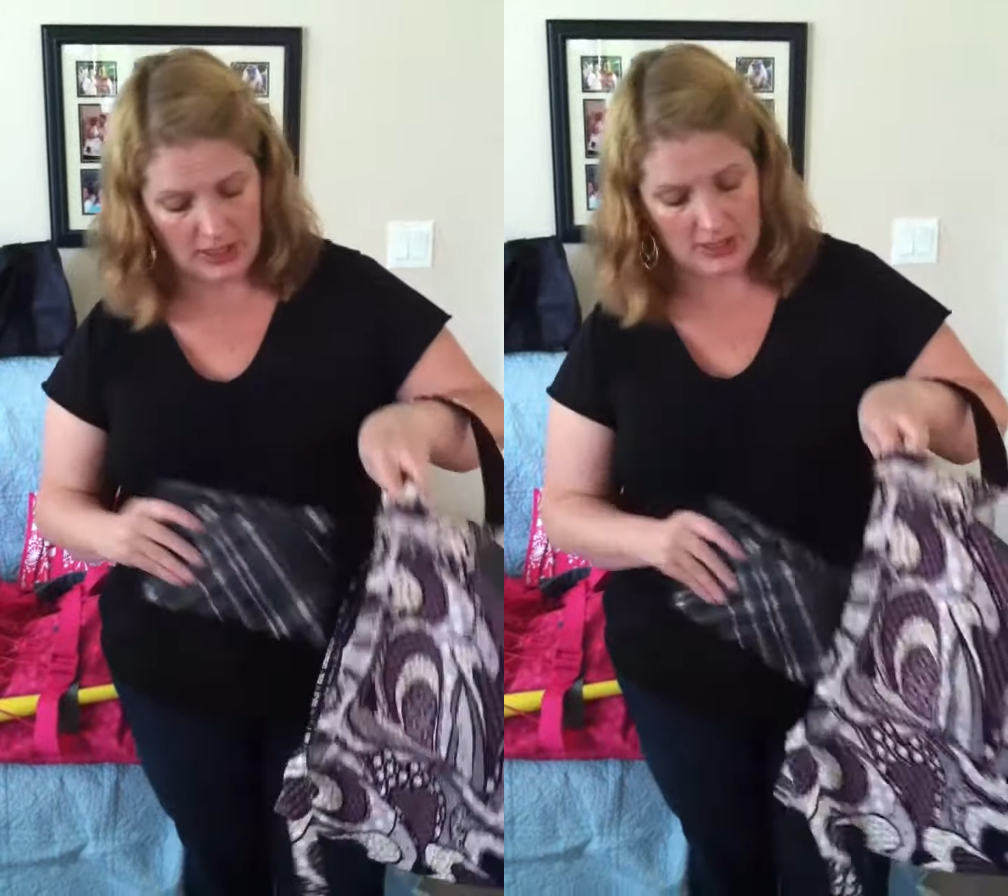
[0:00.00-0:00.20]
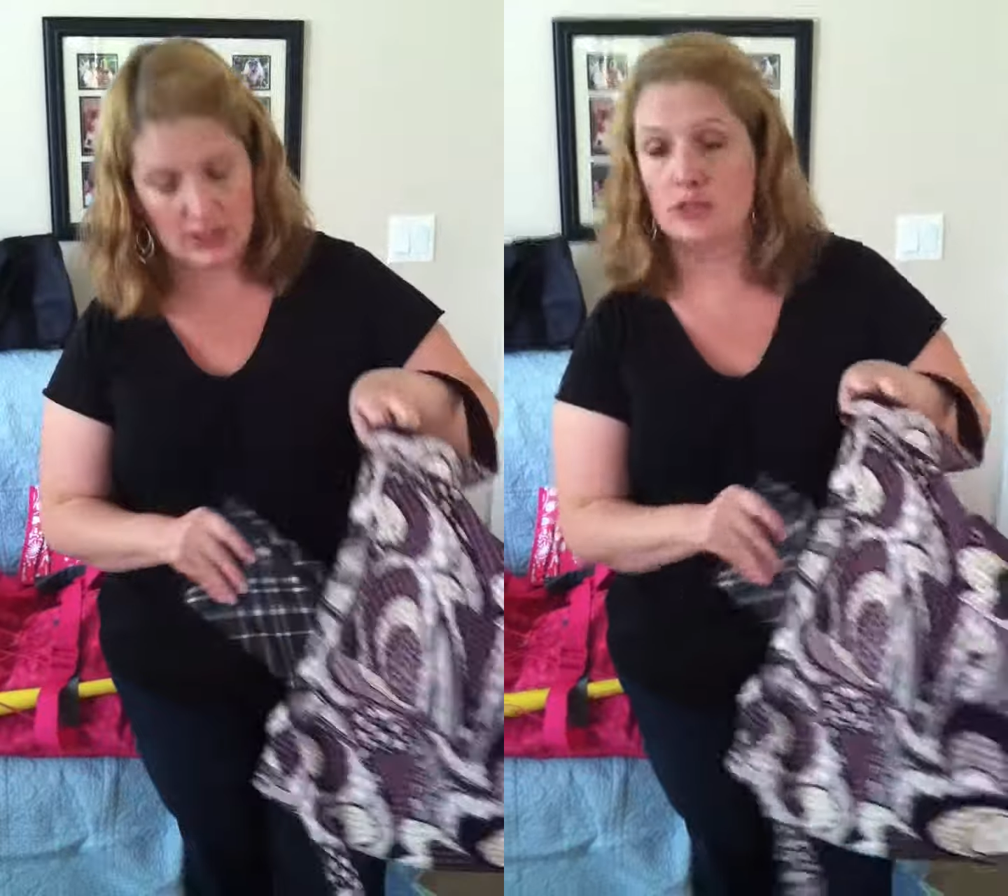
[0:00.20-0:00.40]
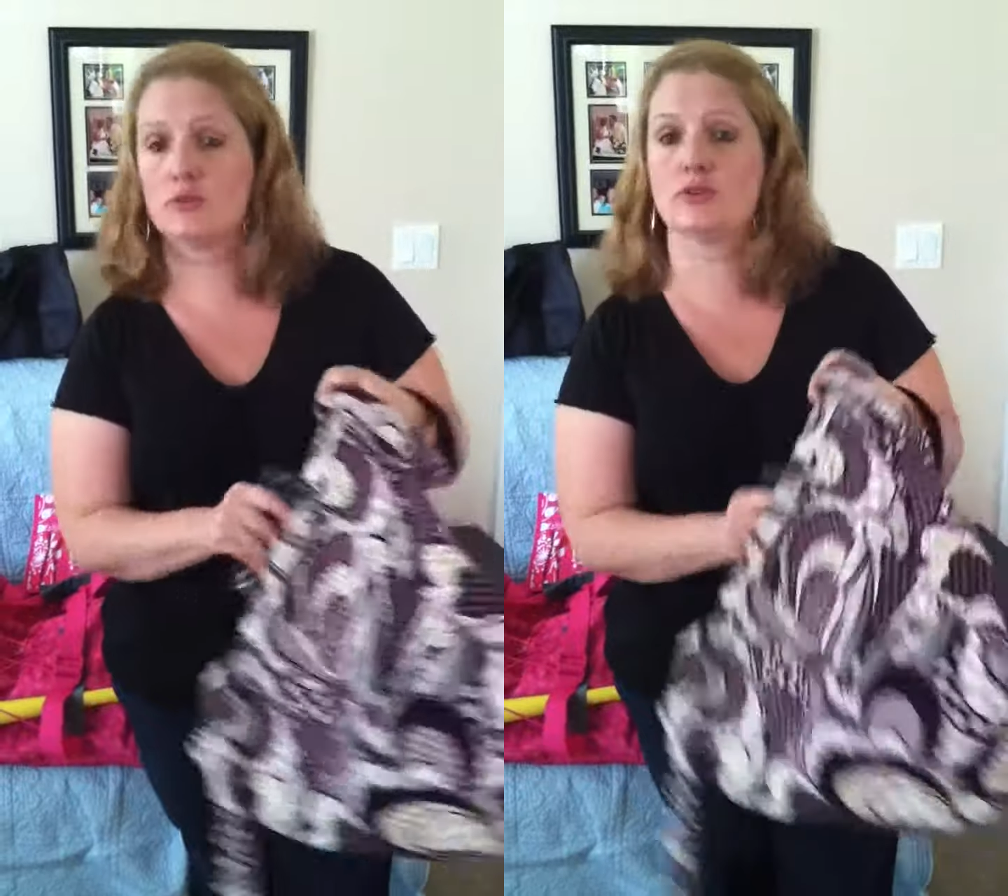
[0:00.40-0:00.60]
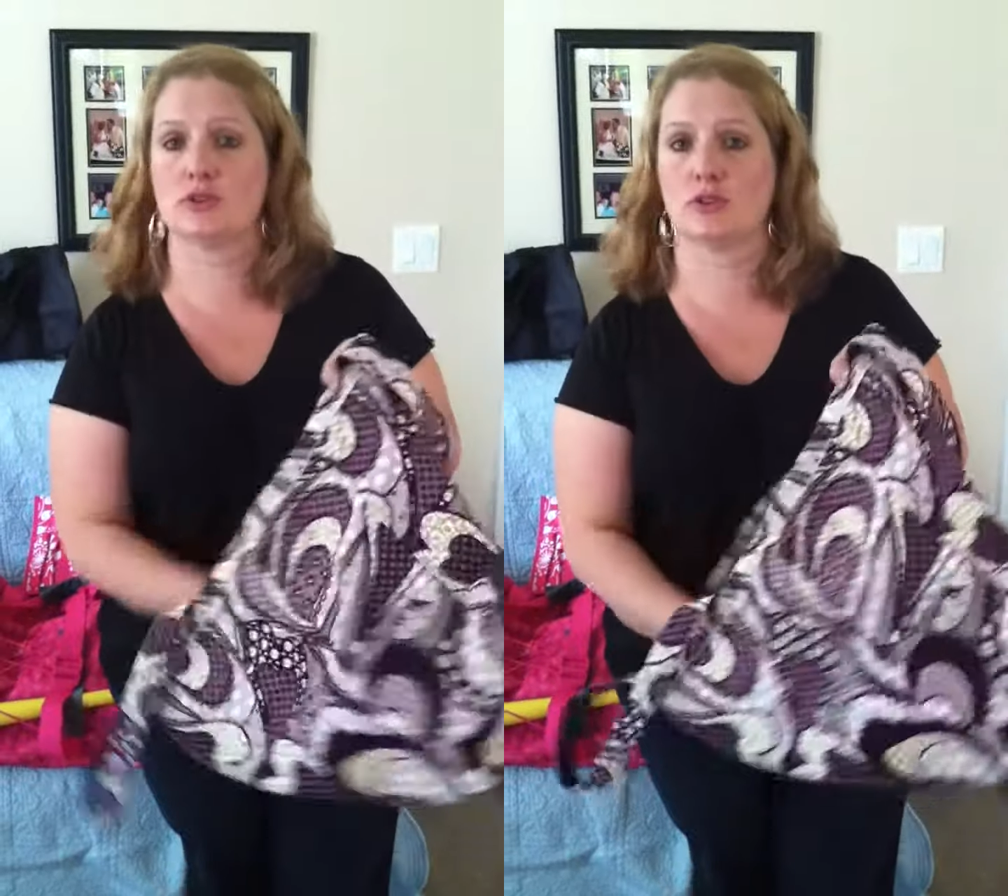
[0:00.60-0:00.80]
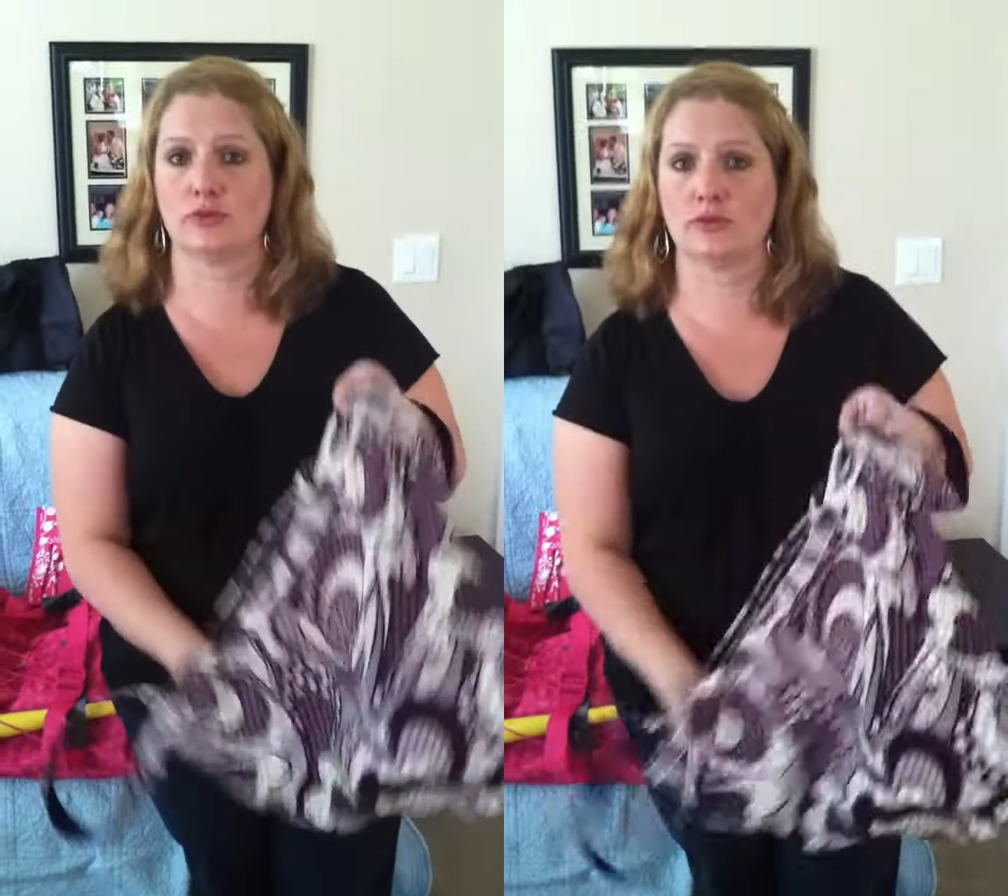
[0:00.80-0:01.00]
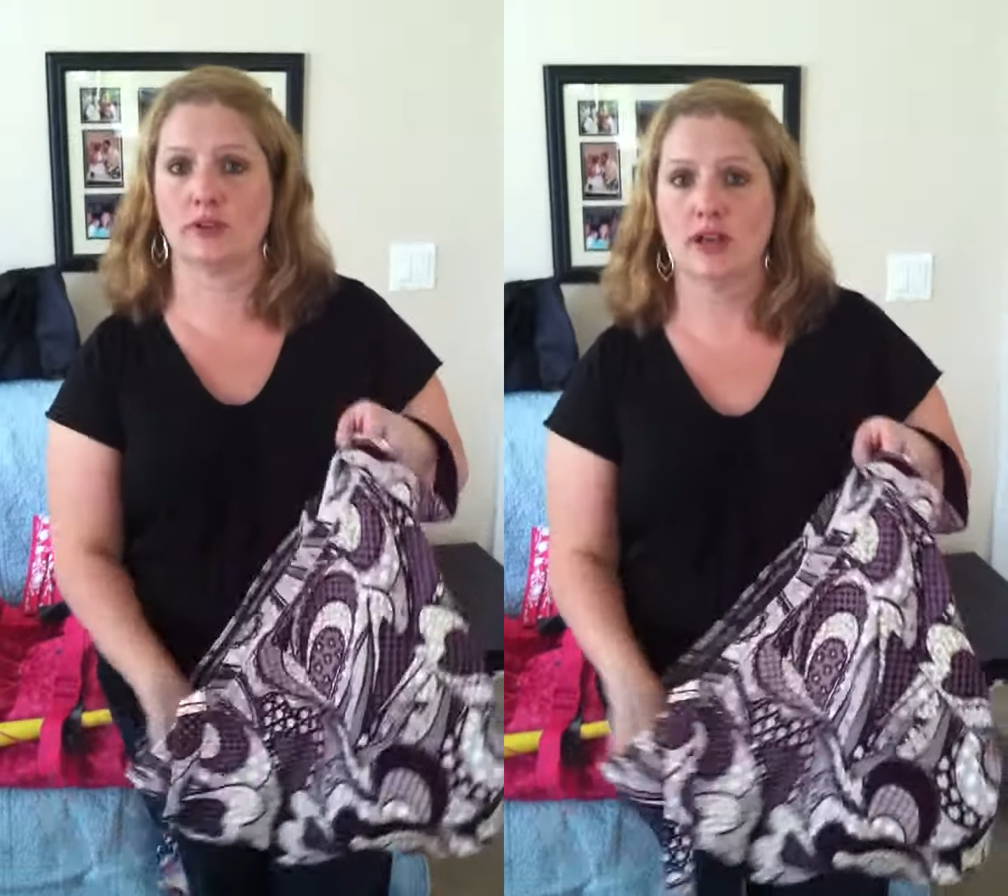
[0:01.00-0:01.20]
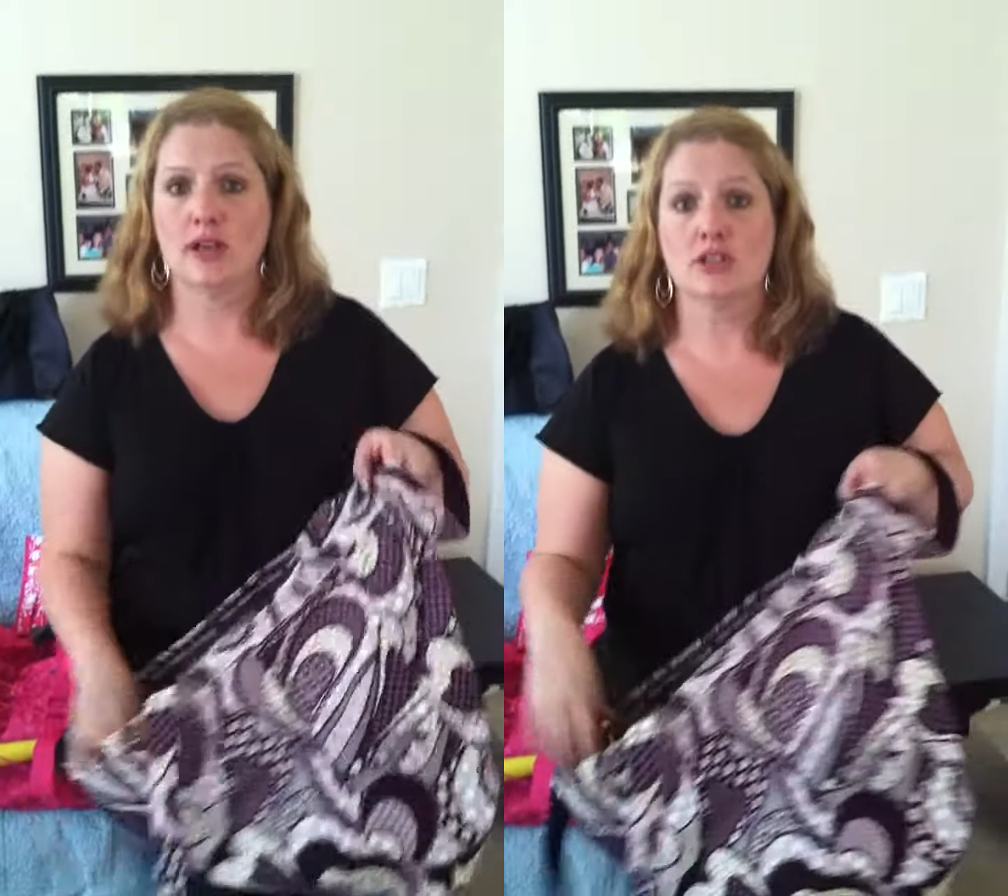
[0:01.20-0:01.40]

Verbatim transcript: plan to do soon.